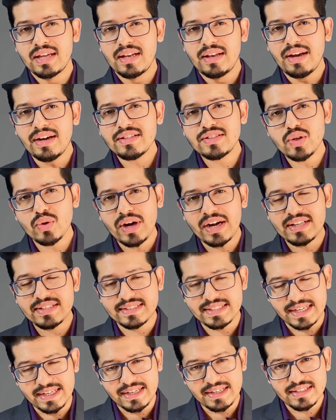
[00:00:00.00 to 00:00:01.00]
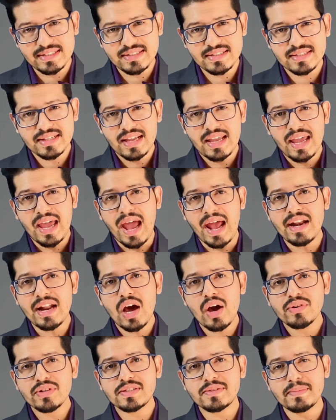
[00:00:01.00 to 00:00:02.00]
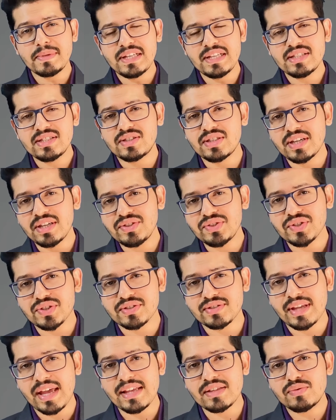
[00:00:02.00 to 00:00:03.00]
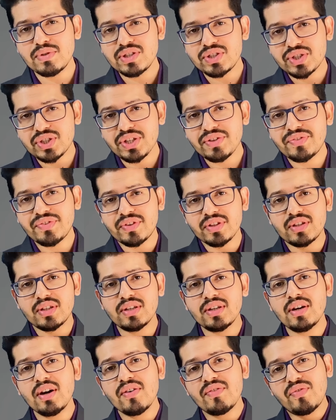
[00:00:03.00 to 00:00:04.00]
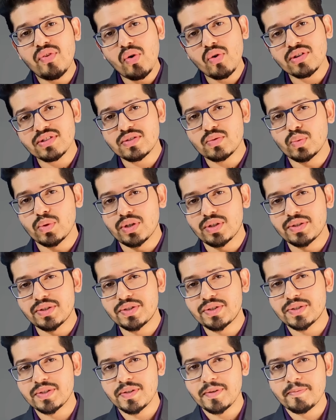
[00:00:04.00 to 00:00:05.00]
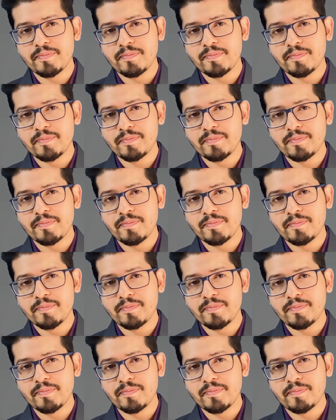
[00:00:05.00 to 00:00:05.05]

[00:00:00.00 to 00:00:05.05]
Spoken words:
Let us look at a sentence and how its meaning changes as we shift the focus words.